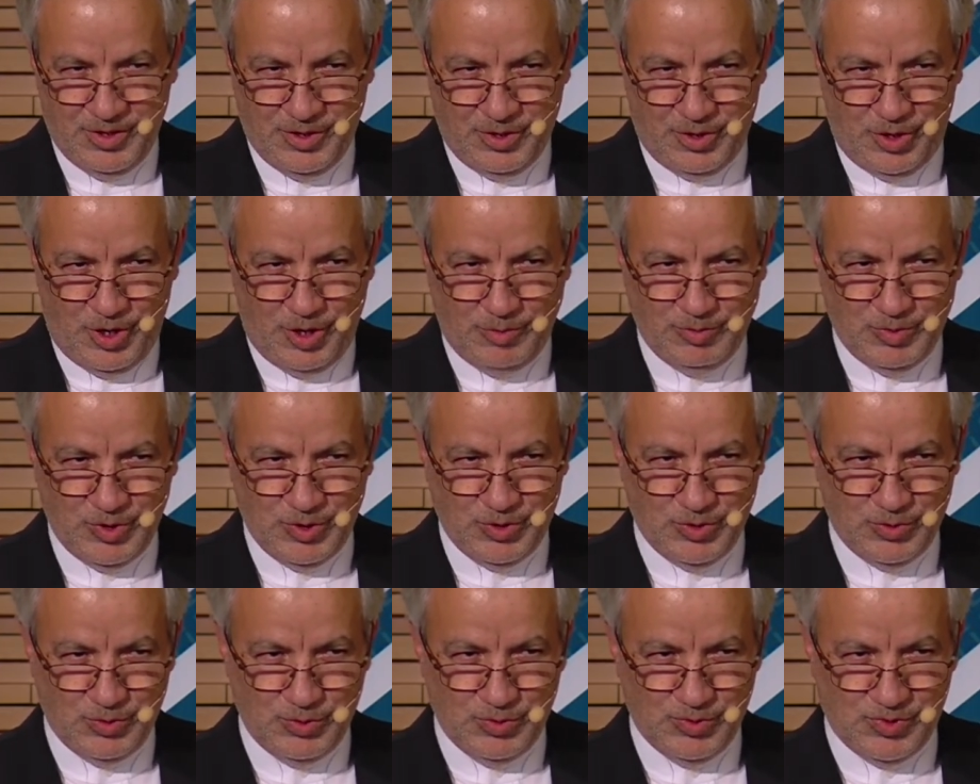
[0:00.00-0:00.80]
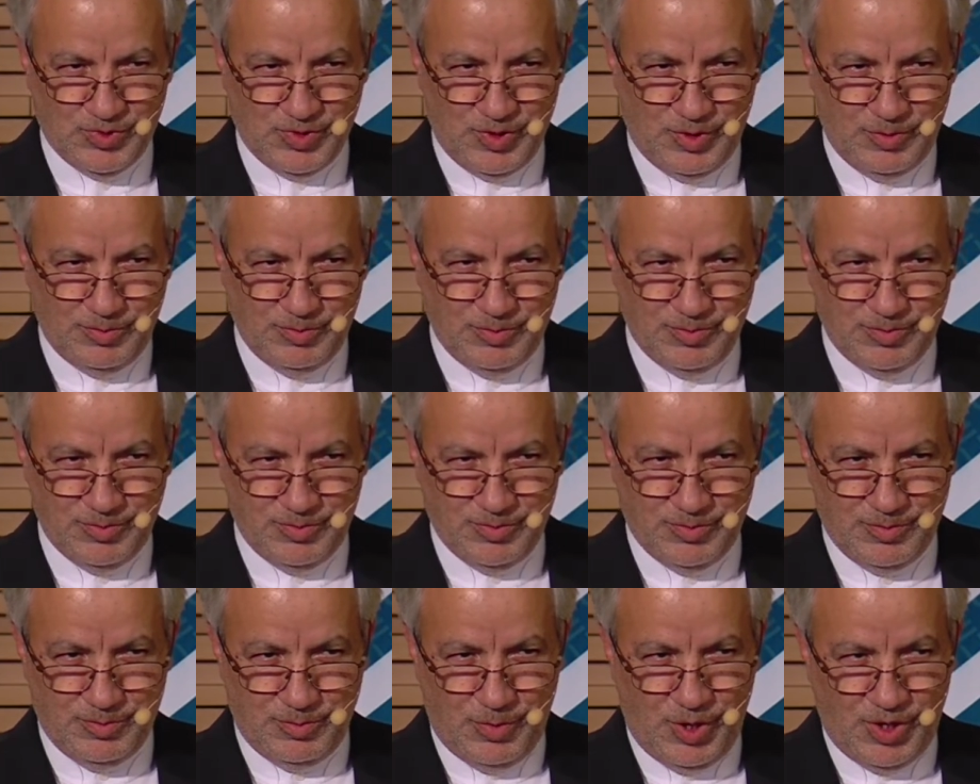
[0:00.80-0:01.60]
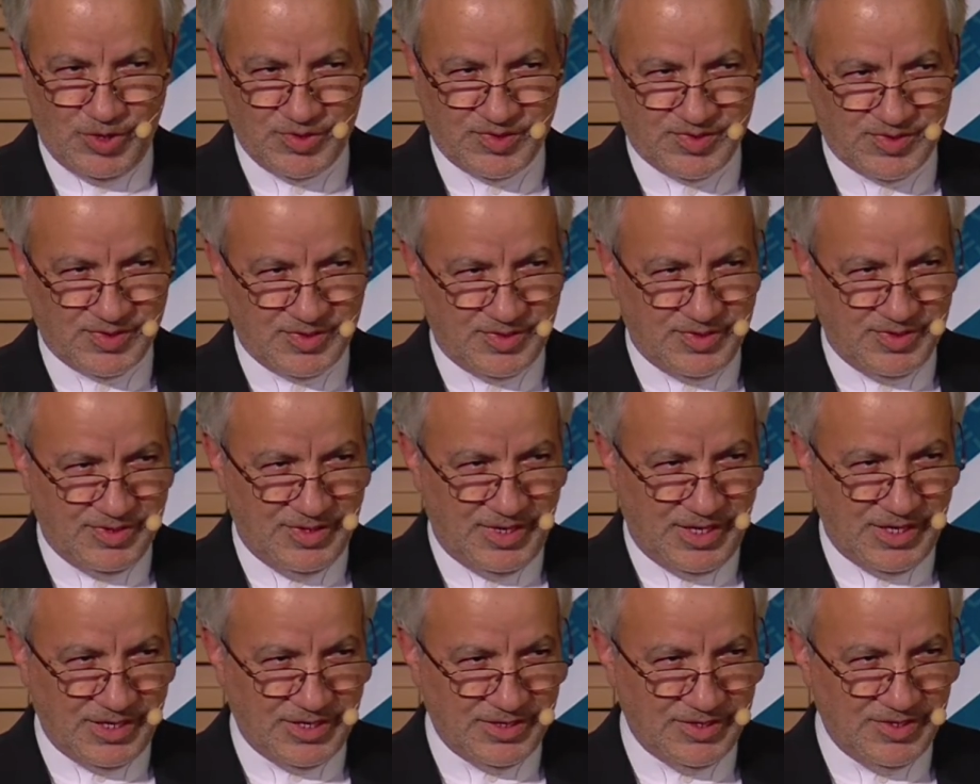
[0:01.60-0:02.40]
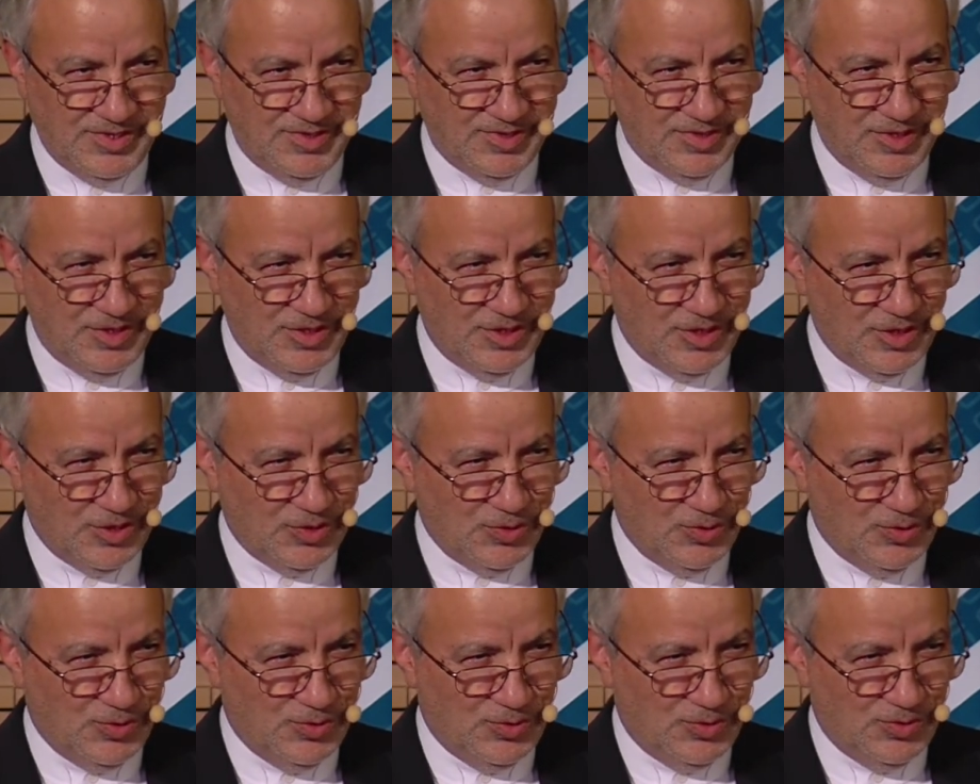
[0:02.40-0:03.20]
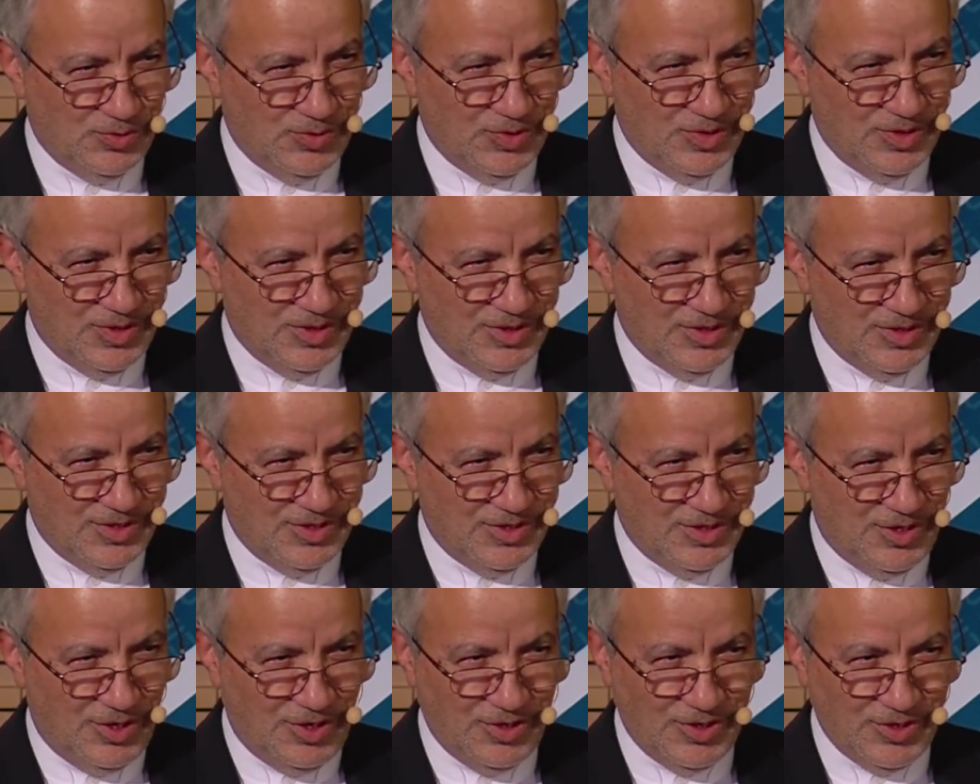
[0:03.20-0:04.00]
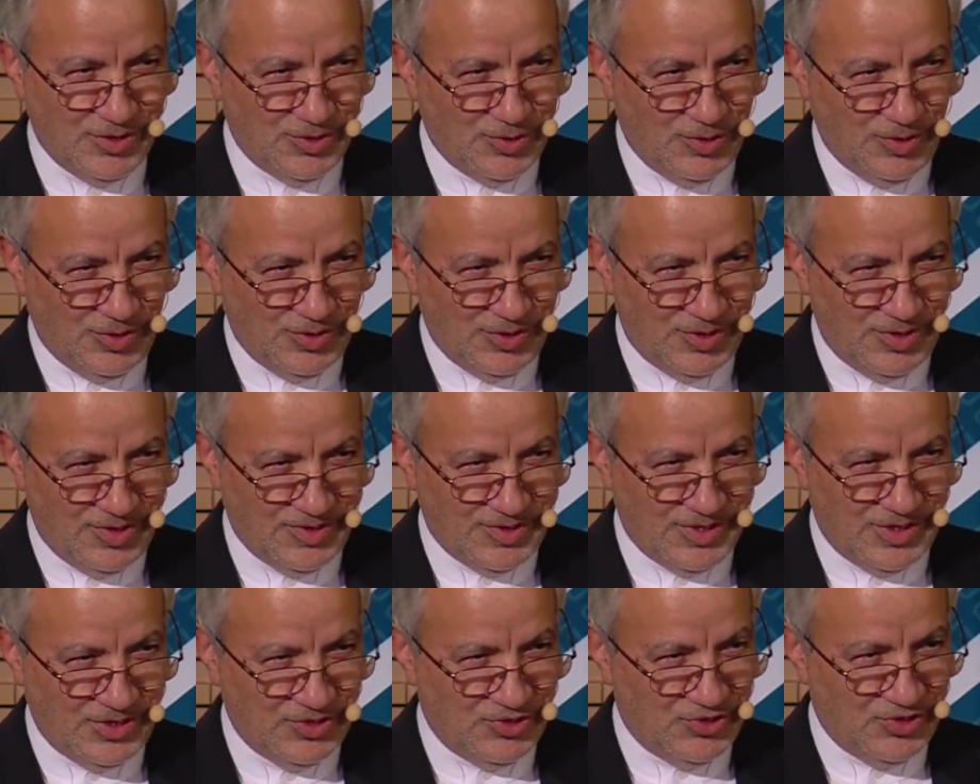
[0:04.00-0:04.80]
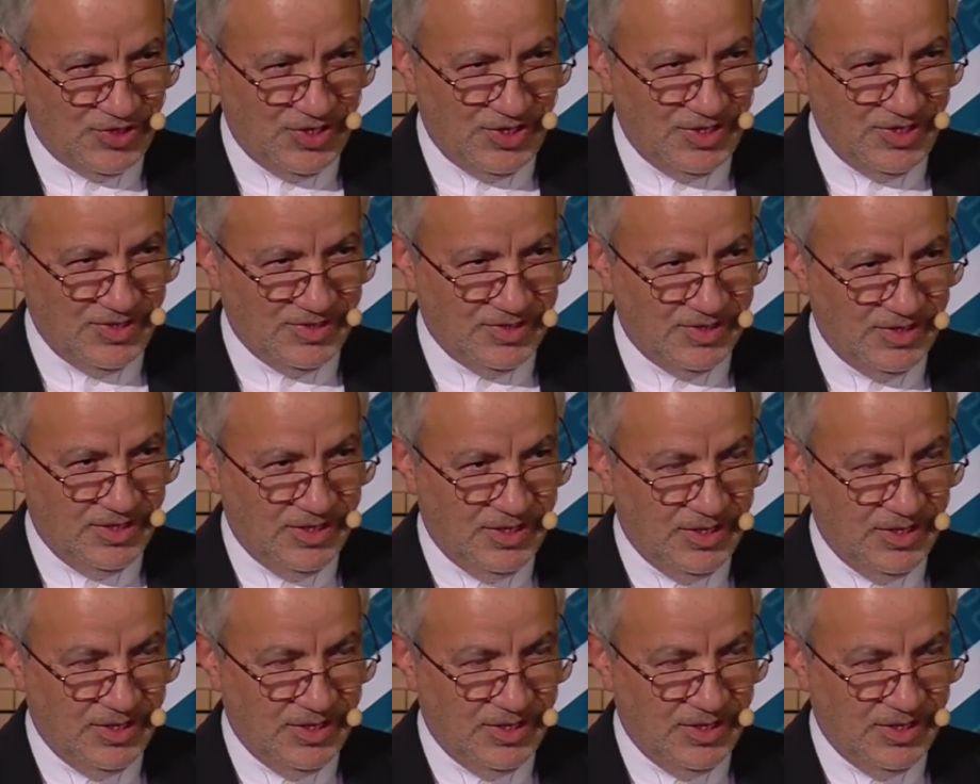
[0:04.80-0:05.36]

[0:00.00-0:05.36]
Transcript: coming to some mosques and listening to the ayatollahs and sheikhs,